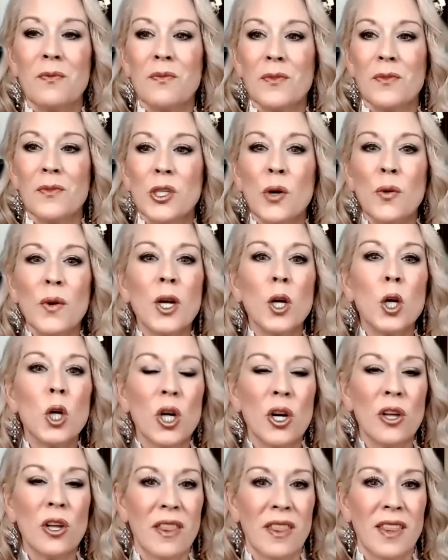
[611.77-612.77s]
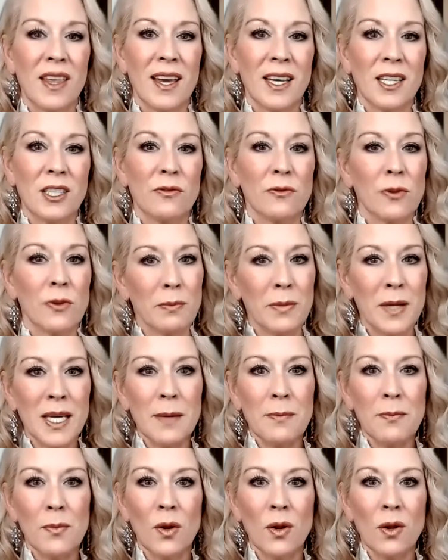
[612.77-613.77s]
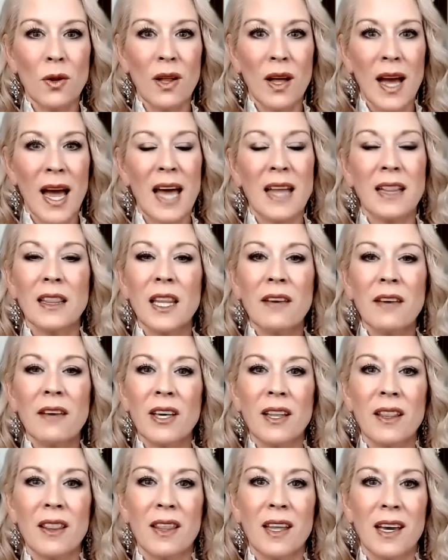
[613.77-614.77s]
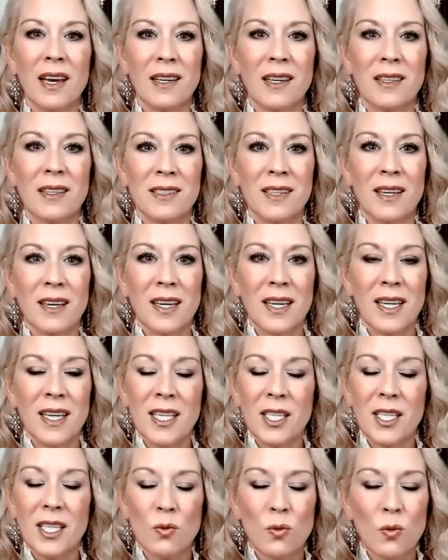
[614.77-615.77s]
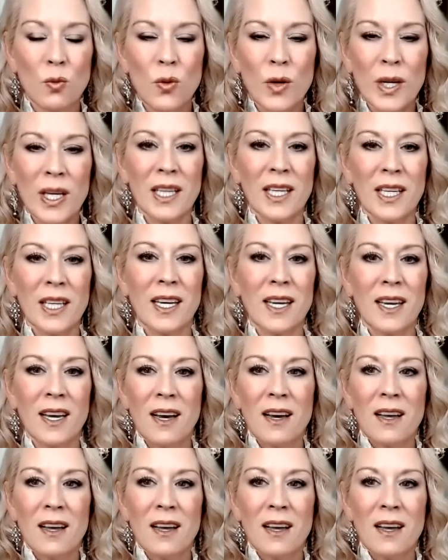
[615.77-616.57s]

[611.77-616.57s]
Doing good things for people and living things is really